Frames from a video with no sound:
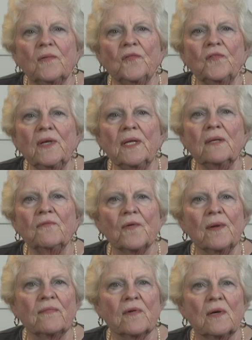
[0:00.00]
sit in
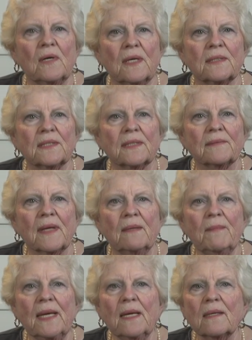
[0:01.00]
front of the Gohonzon and
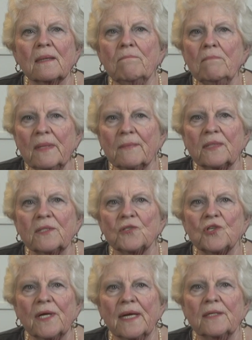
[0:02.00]
make a commitment to
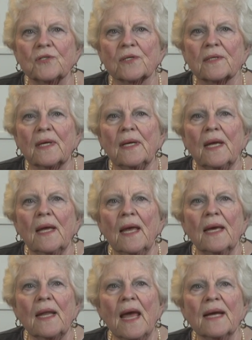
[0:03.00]
change.
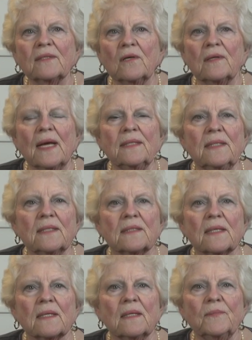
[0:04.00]
and act on ideas
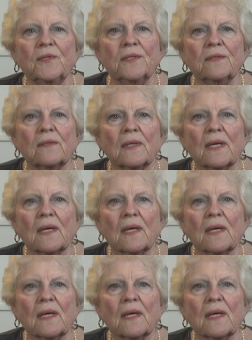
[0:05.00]
that come to you.